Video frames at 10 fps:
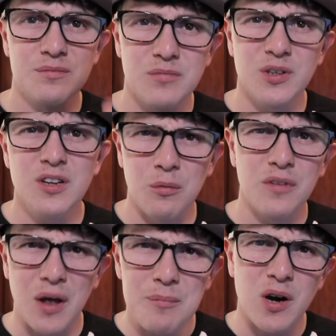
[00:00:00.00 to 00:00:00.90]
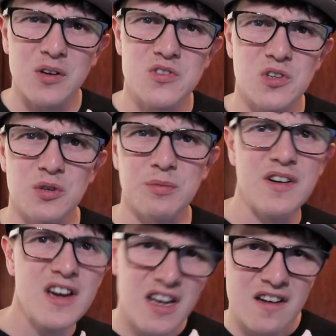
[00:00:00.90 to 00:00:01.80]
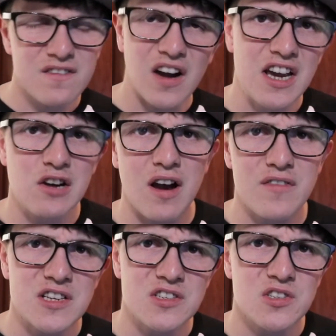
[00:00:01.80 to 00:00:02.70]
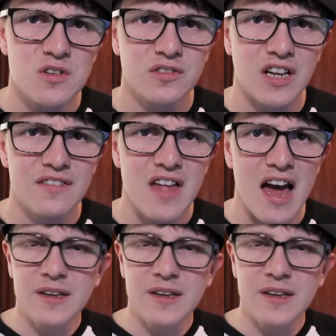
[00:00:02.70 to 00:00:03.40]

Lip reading: but you know, with like Pokken Tournament fighting graphics and stuff like that.